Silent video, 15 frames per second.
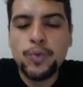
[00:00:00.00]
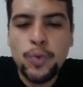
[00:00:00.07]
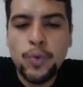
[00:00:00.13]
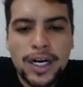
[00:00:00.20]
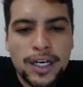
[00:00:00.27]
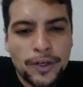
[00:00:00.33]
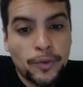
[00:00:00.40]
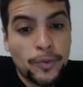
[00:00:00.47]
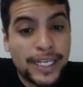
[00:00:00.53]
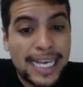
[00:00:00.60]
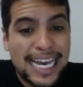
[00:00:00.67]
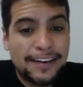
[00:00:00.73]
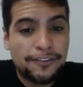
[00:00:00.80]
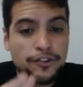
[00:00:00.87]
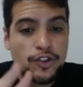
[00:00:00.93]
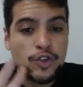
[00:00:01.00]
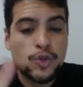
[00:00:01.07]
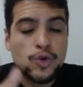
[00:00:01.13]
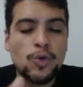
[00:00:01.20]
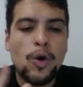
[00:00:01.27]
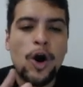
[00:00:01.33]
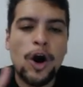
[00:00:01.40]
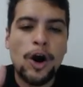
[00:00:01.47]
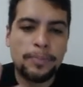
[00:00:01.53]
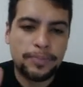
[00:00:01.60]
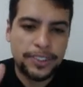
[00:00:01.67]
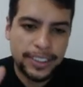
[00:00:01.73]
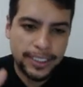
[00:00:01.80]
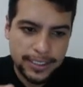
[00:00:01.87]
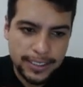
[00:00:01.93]
one we have two
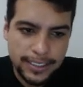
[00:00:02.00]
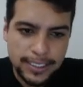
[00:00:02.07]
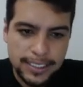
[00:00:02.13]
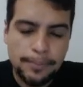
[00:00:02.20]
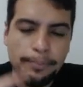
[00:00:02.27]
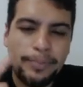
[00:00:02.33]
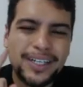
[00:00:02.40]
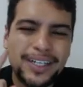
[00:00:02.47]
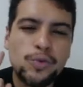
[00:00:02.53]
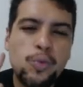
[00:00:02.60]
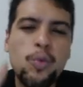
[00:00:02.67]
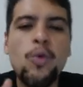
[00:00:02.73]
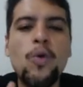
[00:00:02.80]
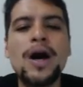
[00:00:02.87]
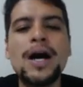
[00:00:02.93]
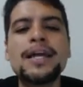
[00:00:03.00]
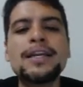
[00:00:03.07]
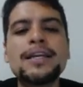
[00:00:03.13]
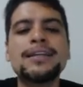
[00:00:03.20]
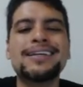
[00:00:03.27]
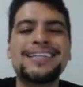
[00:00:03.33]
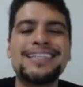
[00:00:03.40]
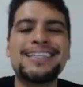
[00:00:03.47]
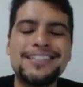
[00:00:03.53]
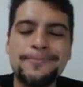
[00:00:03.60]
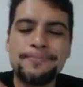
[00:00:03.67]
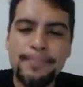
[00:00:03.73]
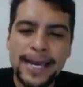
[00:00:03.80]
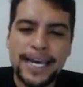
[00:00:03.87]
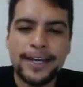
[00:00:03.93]
options, but one is
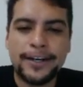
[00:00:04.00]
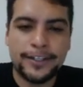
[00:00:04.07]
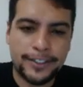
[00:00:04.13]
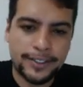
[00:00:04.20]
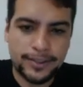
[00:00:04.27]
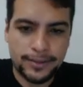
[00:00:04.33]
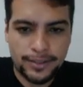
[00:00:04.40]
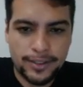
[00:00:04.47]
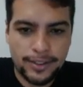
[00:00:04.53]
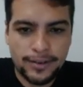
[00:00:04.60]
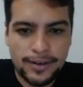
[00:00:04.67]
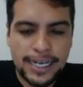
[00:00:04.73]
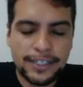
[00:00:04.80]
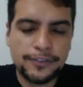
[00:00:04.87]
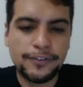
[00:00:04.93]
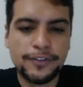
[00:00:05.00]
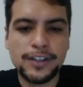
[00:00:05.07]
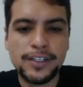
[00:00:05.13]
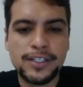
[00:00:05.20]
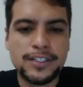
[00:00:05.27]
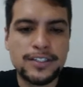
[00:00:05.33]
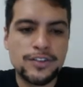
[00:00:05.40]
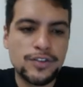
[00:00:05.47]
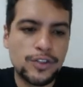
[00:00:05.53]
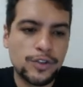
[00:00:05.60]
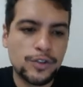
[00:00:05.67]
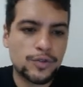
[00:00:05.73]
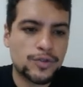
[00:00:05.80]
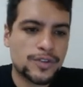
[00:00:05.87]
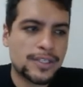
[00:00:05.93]
better, all right, for us to
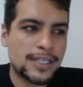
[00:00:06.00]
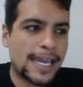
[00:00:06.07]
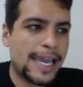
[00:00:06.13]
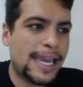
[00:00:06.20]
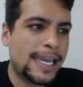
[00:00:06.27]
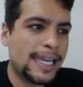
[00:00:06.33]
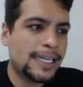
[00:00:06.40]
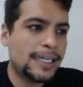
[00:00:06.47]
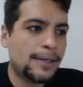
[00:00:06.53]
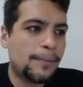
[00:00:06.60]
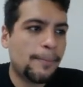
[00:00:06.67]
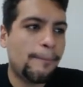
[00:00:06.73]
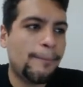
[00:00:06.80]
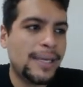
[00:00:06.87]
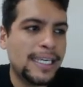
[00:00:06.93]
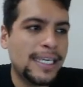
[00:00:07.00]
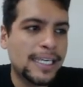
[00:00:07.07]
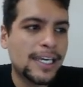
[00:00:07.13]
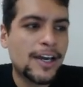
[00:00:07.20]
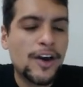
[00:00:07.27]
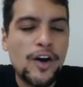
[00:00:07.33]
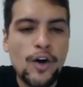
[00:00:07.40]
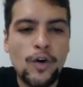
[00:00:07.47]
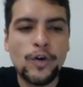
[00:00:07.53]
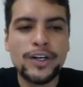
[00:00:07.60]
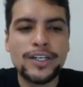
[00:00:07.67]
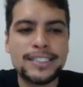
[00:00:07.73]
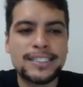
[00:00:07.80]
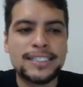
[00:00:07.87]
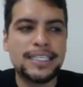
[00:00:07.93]
use. A, B, or
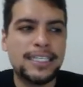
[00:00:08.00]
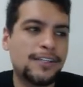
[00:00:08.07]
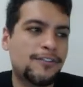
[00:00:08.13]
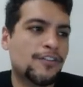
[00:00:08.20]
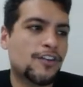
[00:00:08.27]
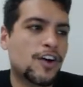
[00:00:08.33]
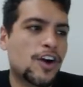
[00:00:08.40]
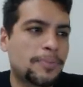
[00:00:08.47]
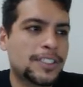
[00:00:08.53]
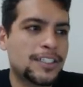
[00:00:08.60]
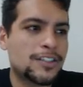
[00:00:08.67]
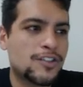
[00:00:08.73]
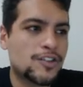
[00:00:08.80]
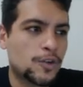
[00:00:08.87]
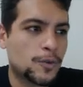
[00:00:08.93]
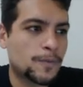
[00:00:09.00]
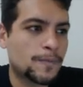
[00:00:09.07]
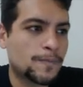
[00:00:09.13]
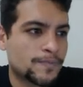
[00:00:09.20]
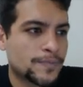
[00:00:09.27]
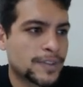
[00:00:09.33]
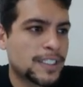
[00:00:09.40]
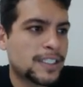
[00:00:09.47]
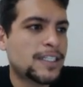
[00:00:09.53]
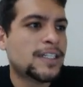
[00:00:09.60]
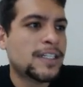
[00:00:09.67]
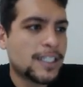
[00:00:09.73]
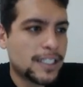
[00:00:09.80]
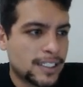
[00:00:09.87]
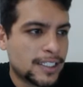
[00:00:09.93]
C for option two.
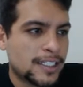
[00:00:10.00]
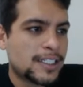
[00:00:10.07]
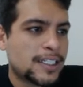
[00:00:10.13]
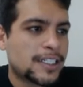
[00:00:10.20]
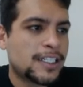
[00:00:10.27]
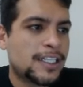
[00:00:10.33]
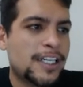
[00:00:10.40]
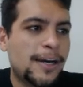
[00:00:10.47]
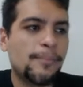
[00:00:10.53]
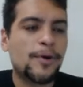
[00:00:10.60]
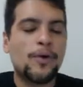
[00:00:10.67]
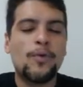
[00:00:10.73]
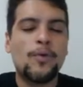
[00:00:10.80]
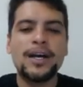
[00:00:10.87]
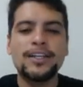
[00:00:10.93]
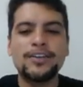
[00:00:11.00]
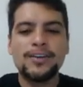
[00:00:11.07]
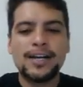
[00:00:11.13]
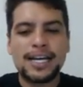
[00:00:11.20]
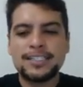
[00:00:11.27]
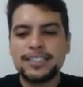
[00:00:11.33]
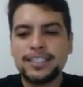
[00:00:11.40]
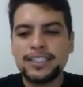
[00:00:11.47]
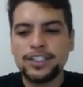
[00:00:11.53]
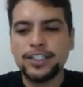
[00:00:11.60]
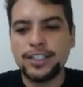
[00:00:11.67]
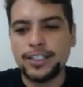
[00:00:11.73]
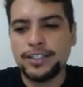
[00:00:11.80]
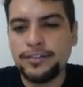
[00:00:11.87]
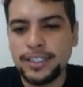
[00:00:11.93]
Number one, you guys did
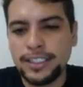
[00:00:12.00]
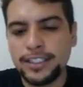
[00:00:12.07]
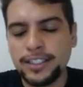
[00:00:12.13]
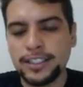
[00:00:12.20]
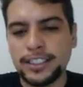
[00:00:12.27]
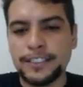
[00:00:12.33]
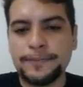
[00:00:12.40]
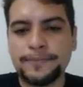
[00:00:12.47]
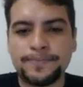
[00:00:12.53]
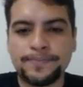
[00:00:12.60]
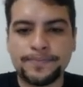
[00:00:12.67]
good, really good.